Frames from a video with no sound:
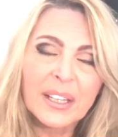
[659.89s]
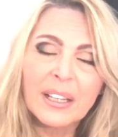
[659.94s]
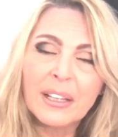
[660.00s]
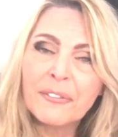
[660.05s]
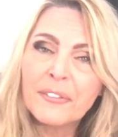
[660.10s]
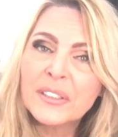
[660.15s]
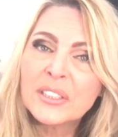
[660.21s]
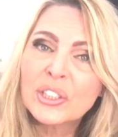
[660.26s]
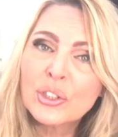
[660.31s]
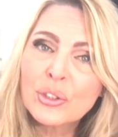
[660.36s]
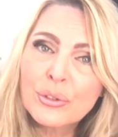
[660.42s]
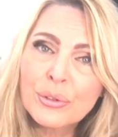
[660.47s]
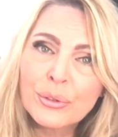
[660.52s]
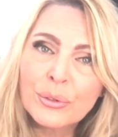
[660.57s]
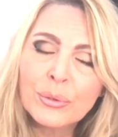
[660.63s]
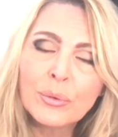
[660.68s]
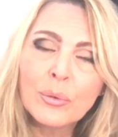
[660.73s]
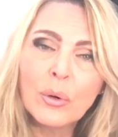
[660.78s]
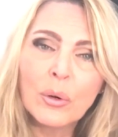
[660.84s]
if it's
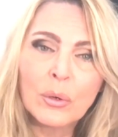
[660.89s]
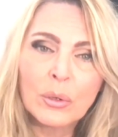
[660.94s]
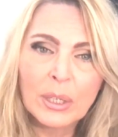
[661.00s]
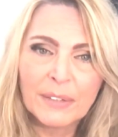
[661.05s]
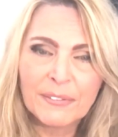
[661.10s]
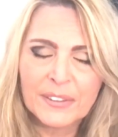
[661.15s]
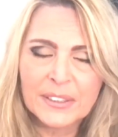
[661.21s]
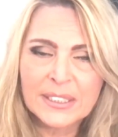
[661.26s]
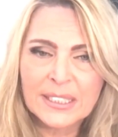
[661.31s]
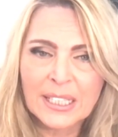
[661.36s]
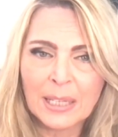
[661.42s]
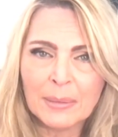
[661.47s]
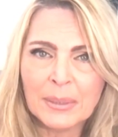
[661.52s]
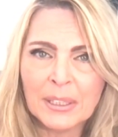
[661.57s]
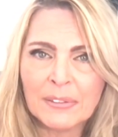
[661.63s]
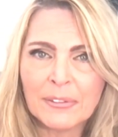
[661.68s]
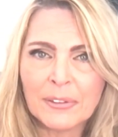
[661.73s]
true or if it's coming